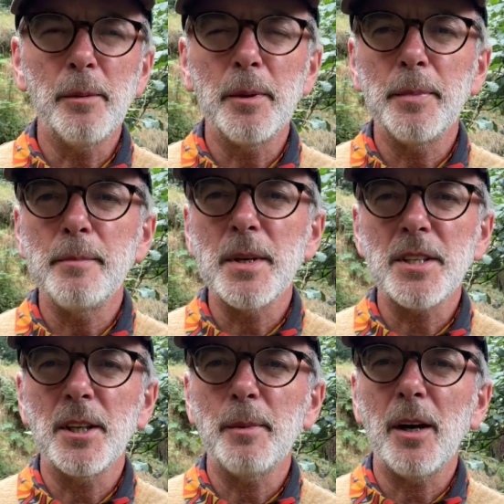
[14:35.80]
be
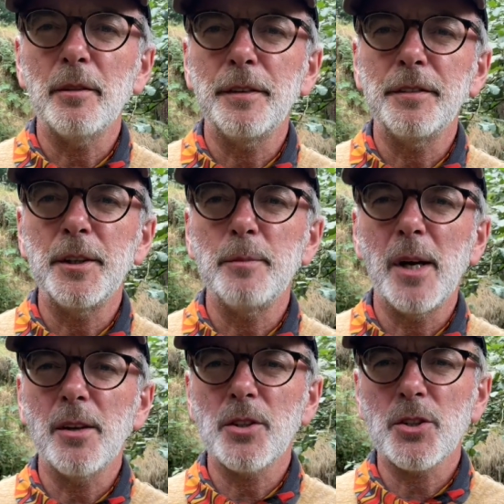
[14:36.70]
missing about 50
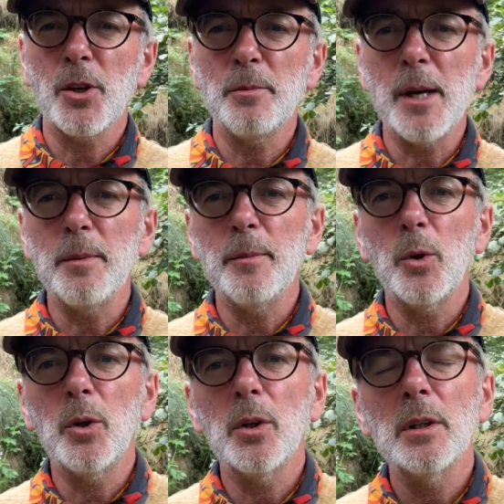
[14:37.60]
miles or so, maybe
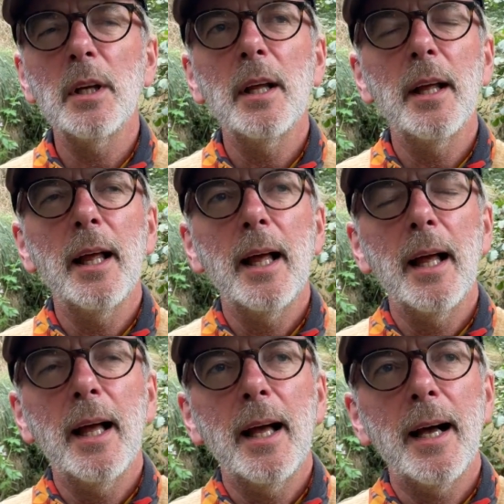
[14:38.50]
more.
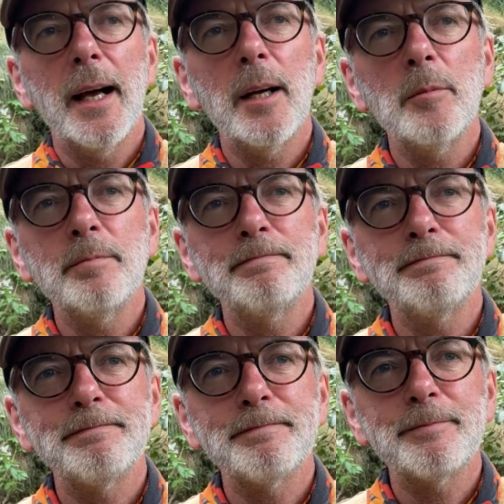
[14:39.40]

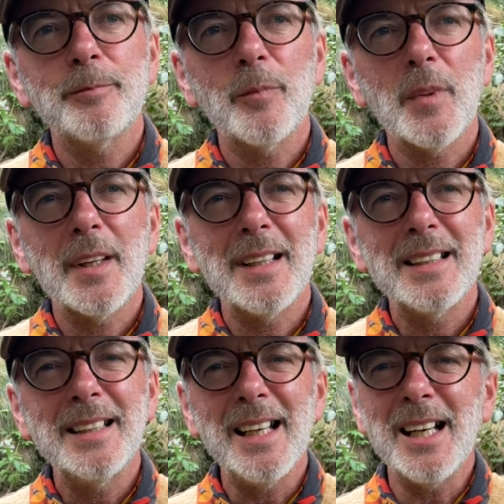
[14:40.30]

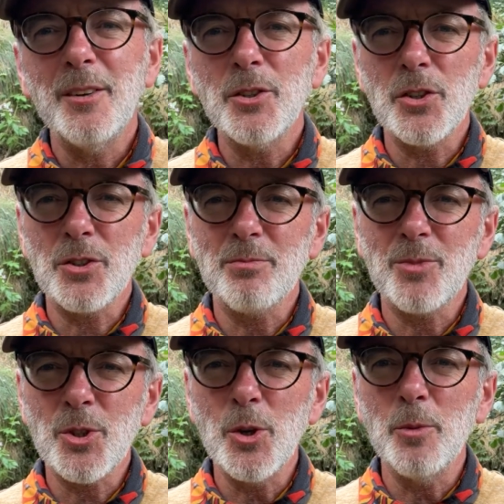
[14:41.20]
Yeah, it was just
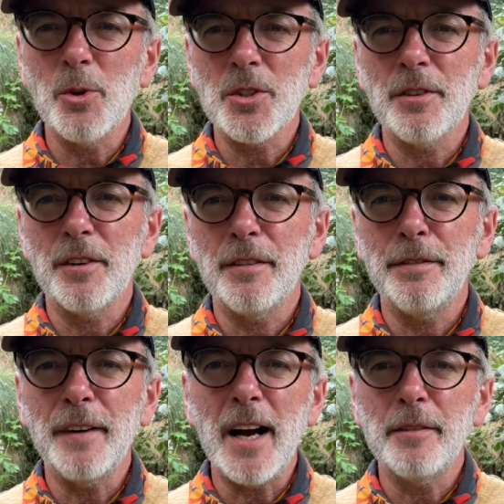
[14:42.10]
too much of a
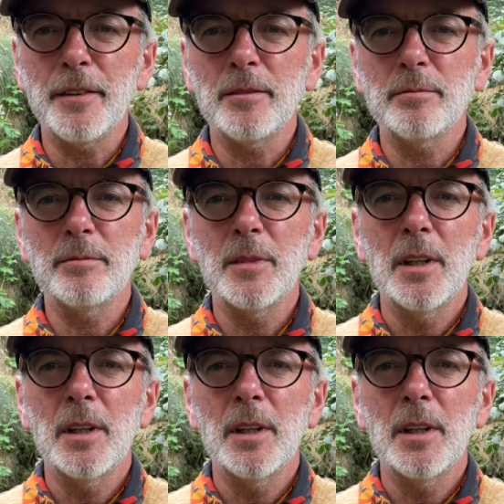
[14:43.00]
faff, and